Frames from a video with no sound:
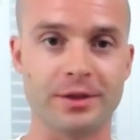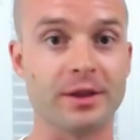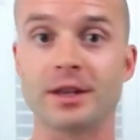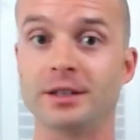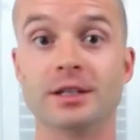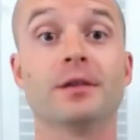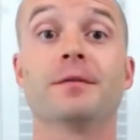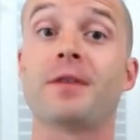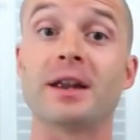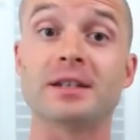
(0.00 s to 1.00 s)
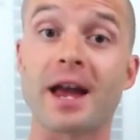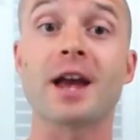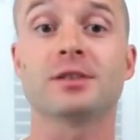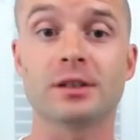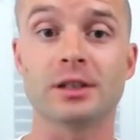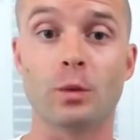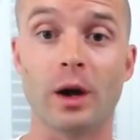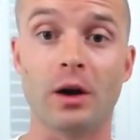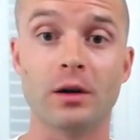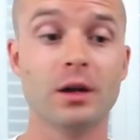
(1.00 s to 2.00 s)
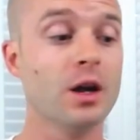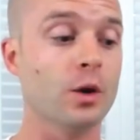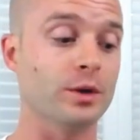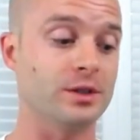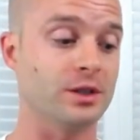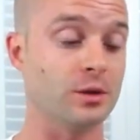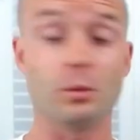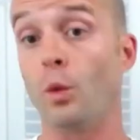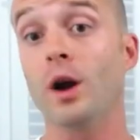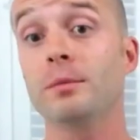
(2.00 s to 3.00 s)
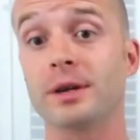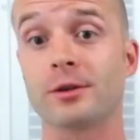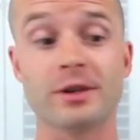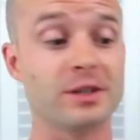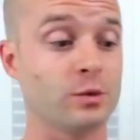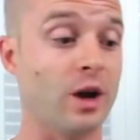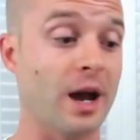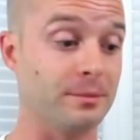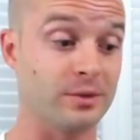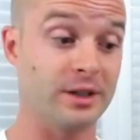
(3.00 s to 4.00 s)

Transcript: I think they did it fantastically well, which is one big reason why I'm